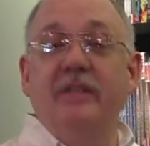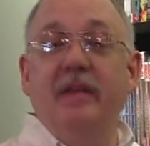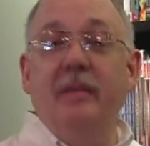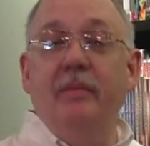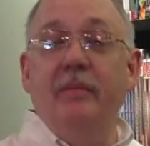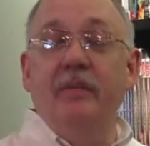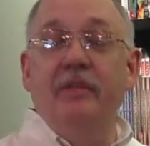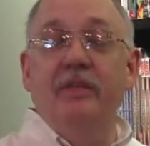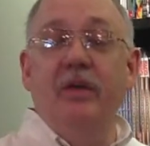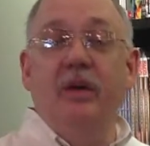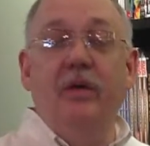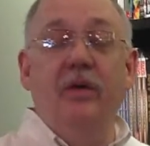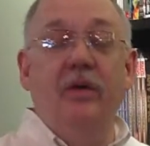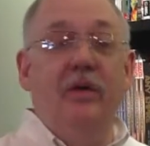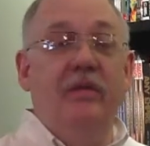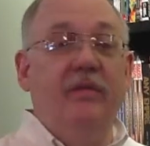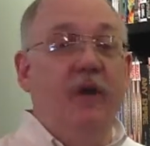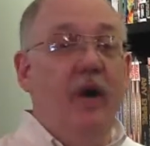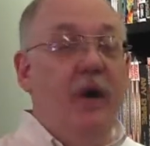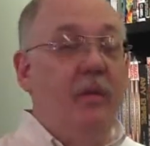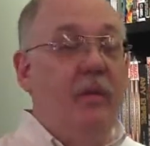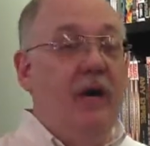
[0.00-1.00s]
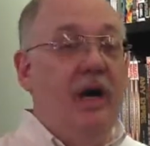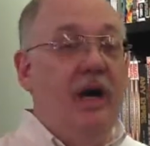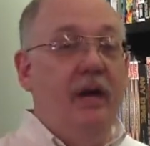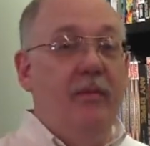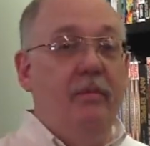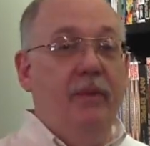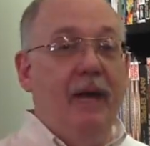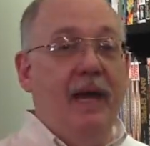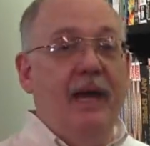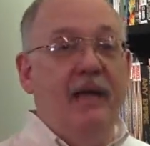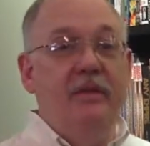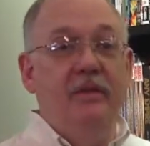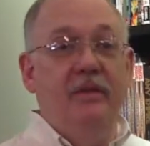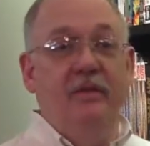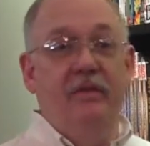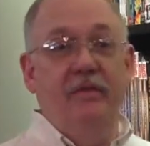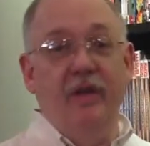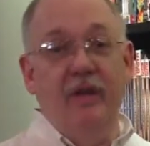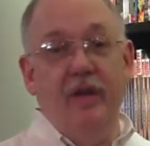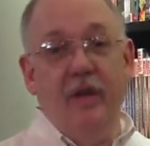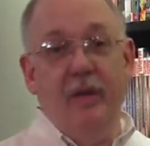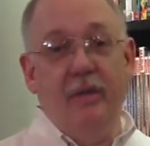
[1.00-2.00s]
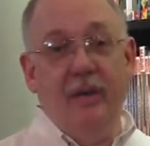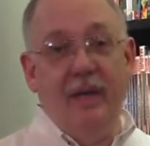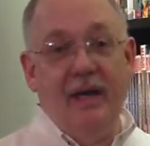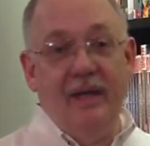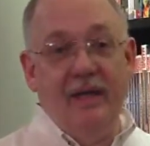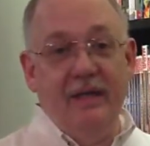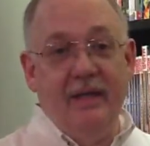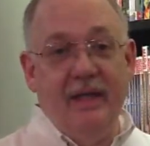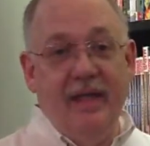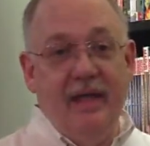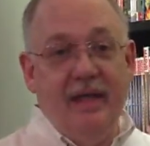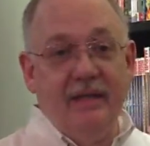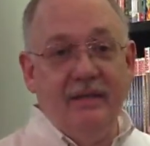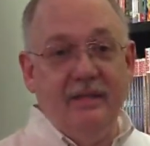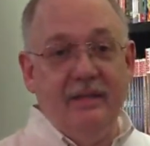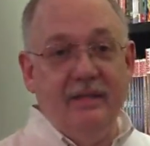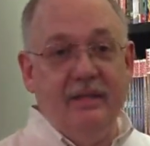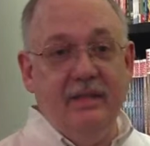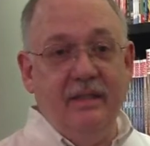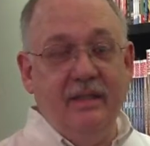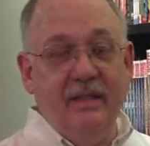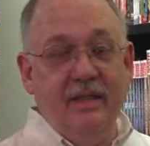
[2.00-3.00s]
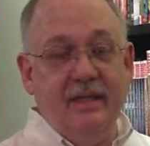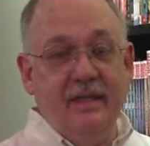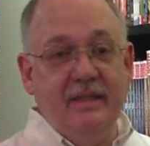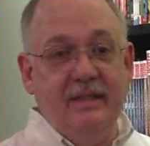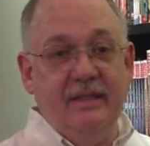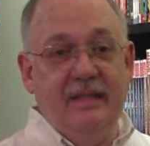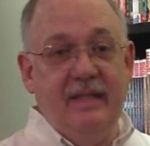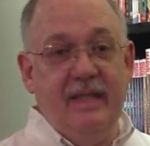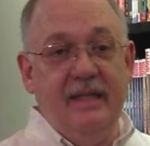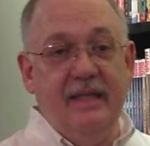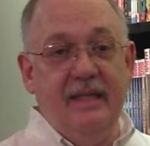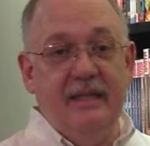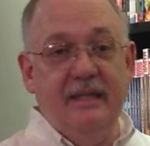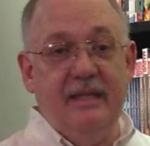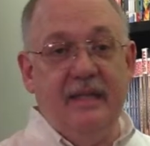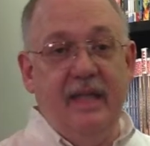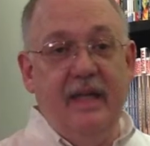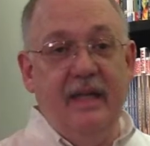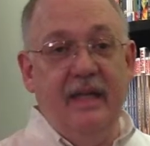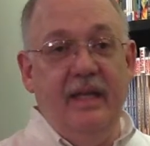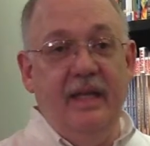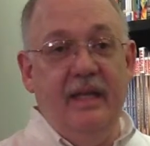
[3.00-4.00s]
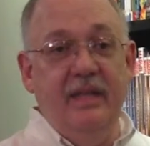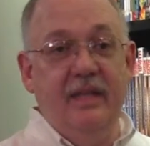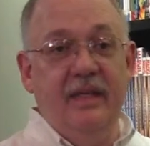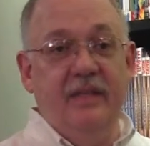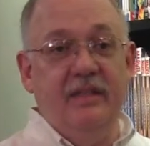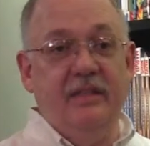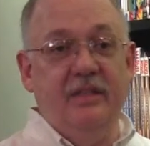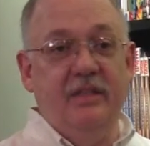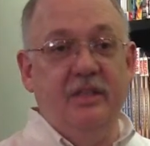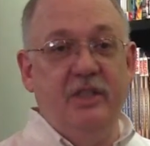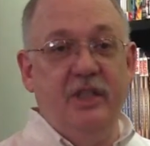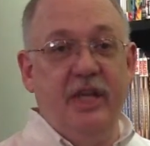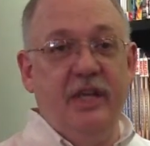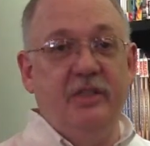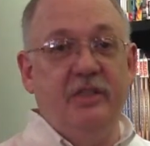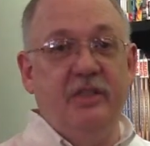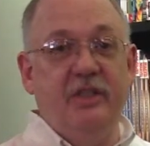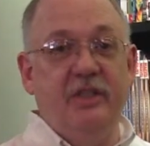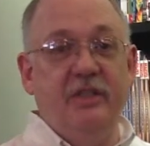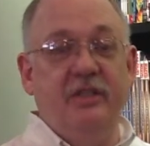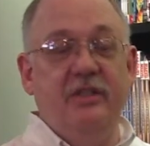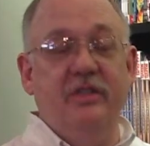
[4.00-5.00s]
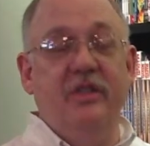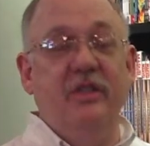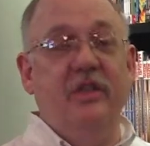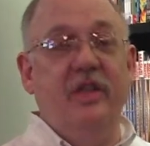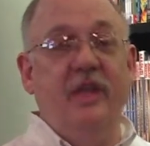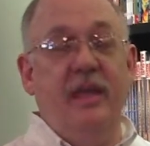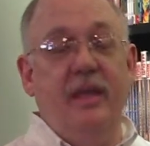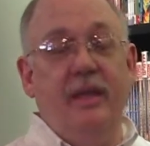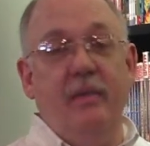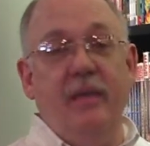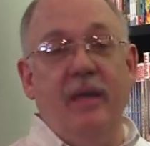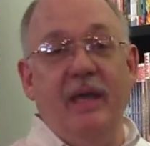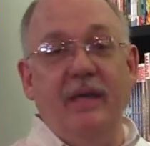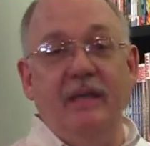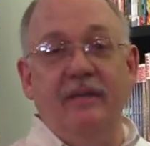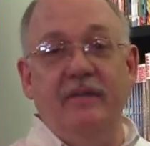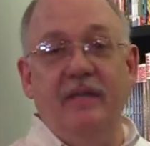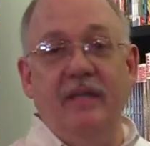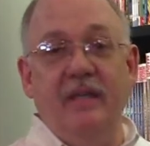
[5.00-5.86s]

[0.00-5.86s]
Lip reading: episode of OmahaBound, the video podcast. Send us any suggestions to the emails